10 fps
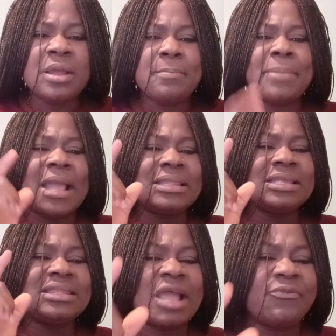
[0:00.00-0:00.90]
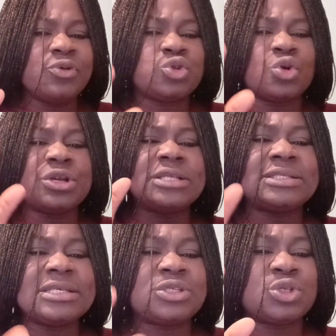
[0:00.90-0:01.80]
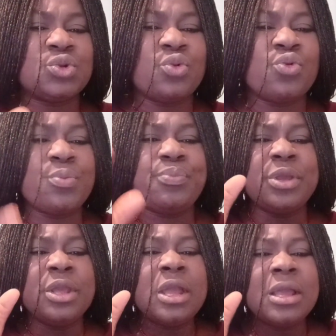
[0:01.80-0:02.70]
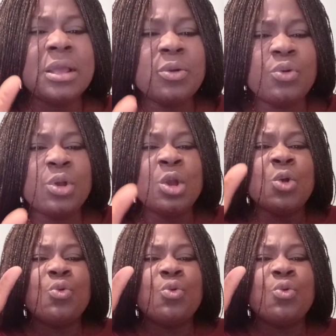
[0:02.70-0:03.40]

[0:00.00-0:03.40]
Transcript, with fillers: by the devil to resist you will be will,